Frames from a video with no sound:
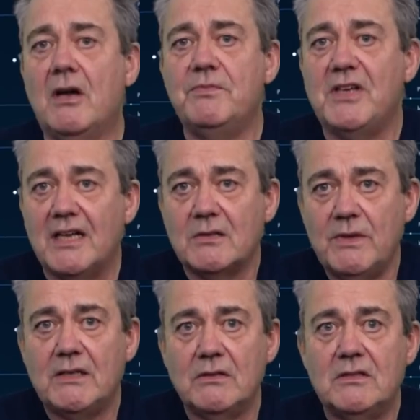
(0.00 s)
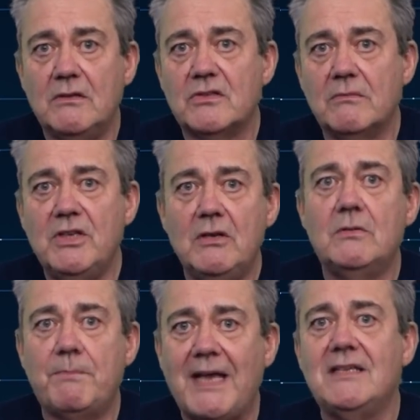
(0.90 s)
object, we could do some use,
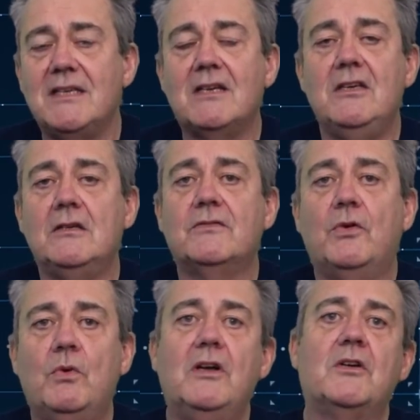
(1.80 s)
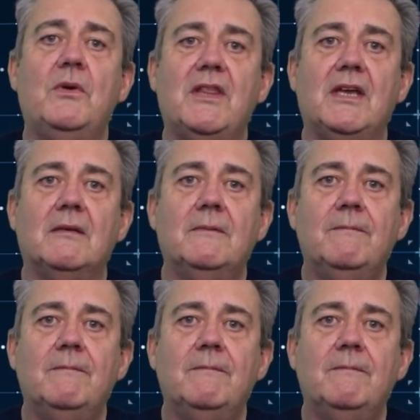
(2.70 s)
basic useful work with it.